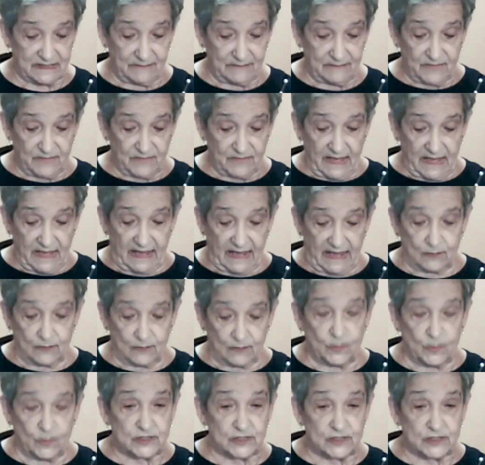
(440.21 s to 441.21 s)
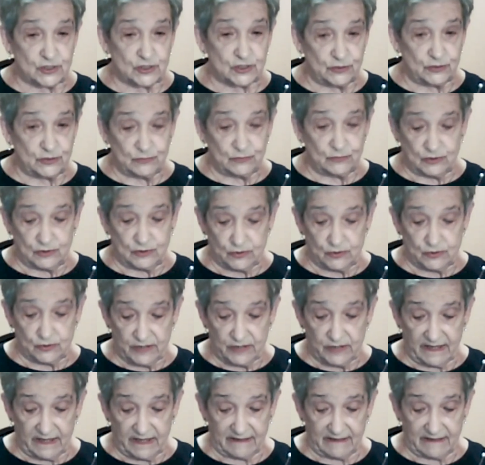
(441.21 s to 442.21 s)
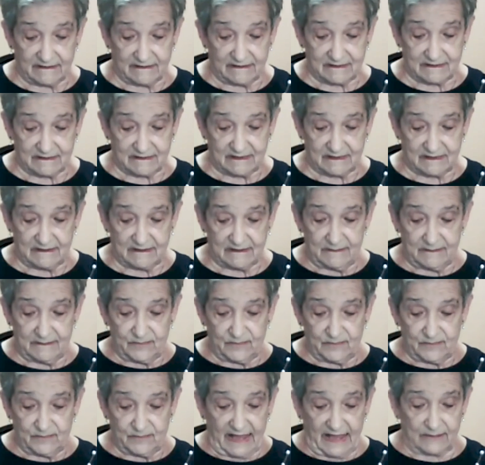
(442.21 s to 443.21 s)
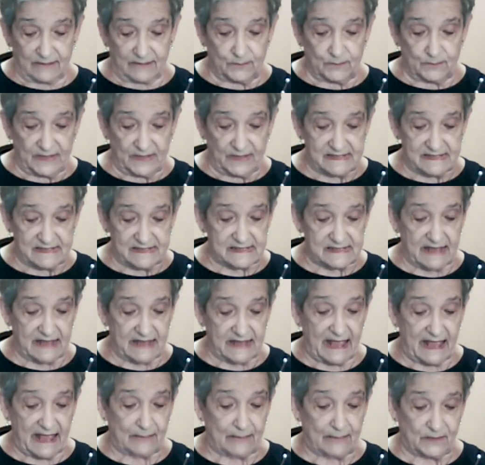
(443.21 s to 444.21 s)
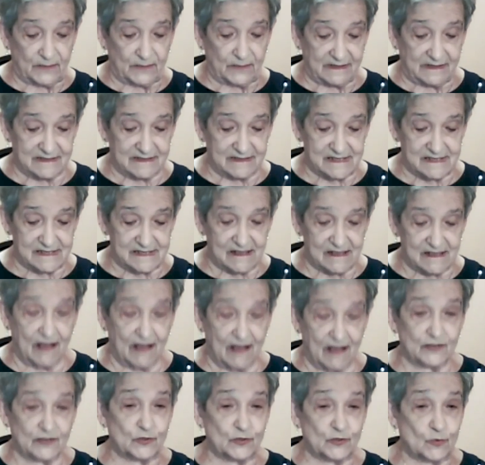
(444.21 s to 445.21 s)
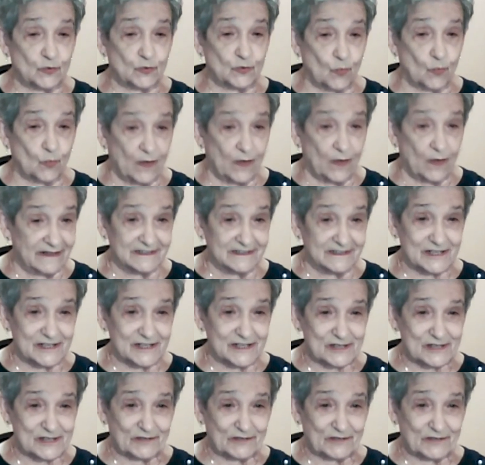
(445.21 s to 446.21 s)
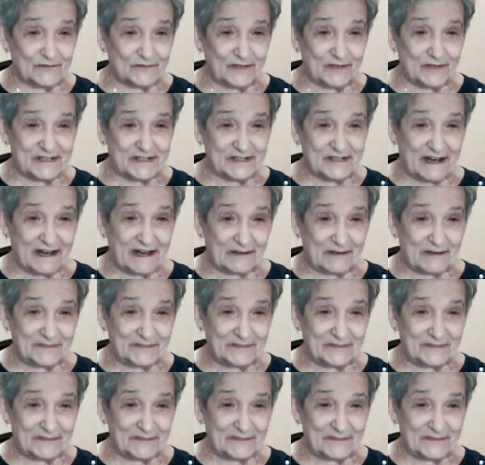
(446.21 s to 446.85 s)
and wish you good health and peace and happiness on your well-deserved retirement.